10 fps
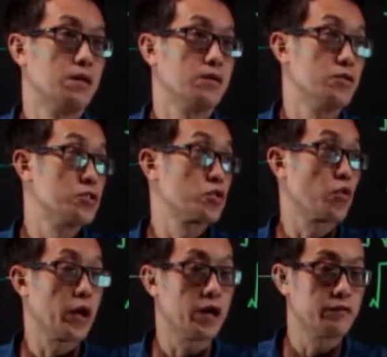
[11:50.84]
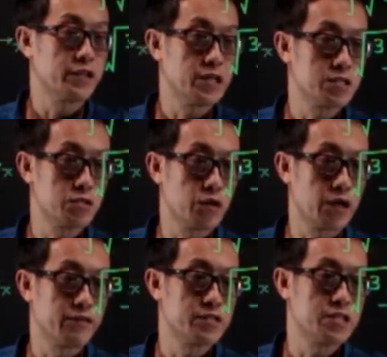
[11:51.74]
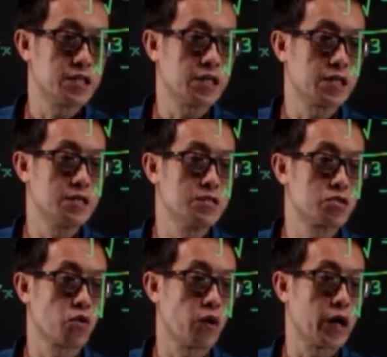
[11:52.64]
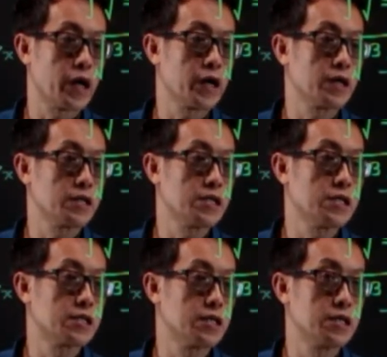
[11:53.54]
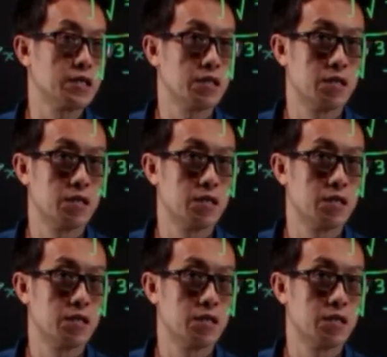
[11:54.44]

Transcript: you square of this, you have secant square theta